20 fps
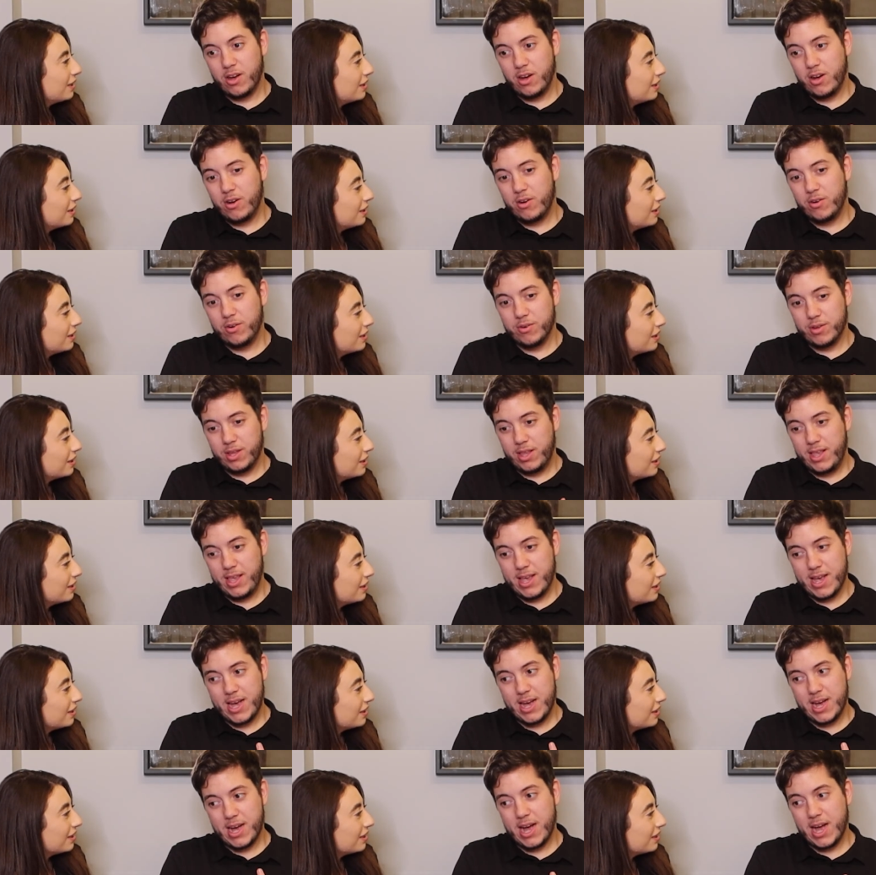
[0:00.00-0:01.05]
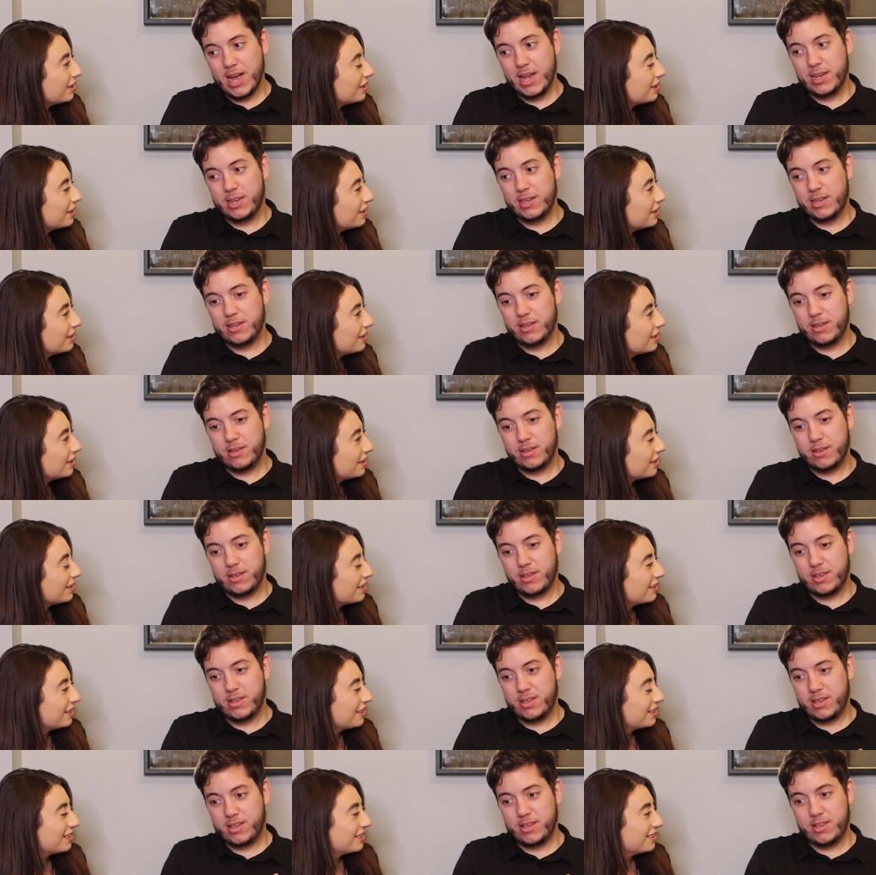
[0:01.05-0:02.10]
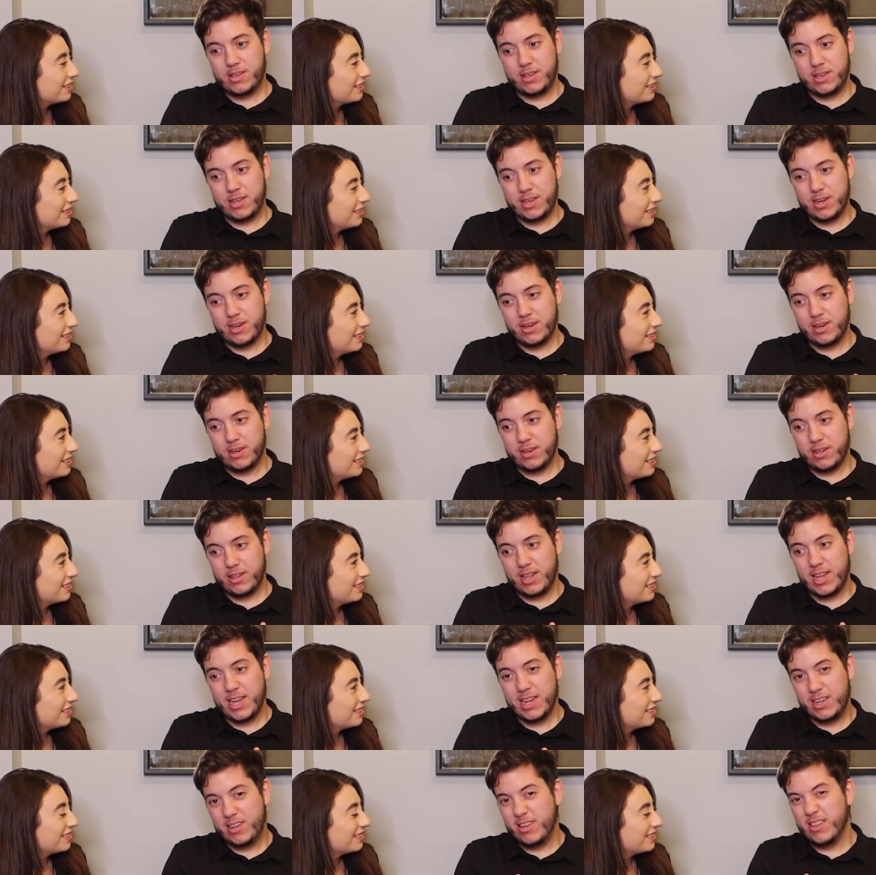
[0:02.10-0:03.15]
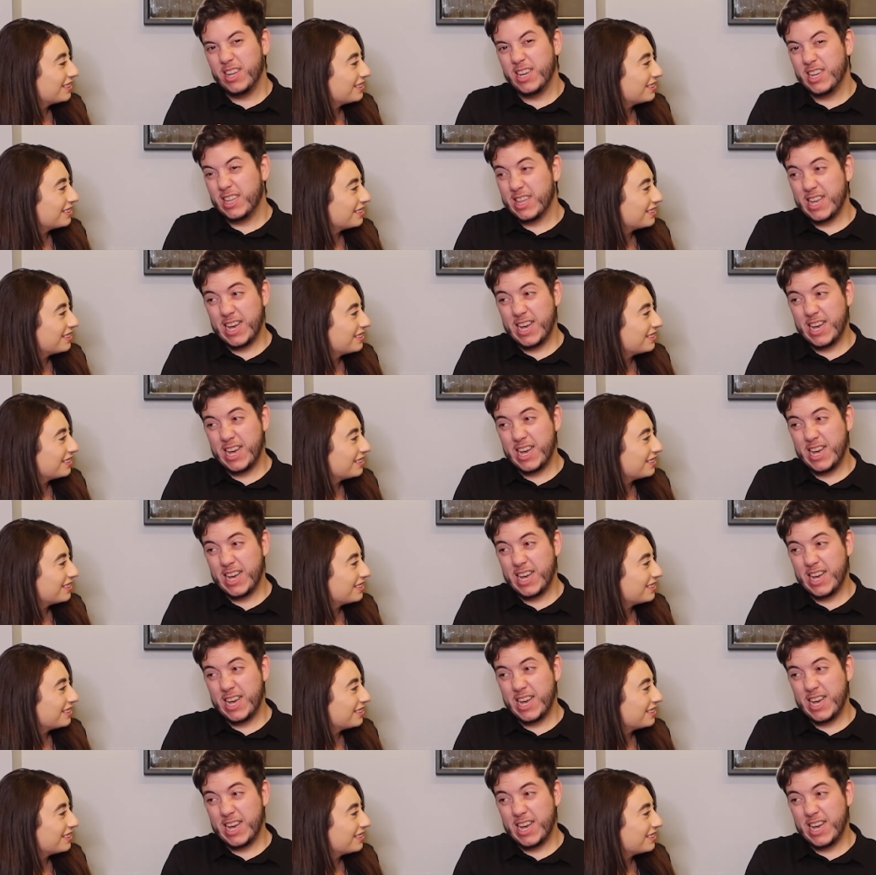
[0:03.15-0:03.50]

Speaker 1: oh yeah, I didn't like you like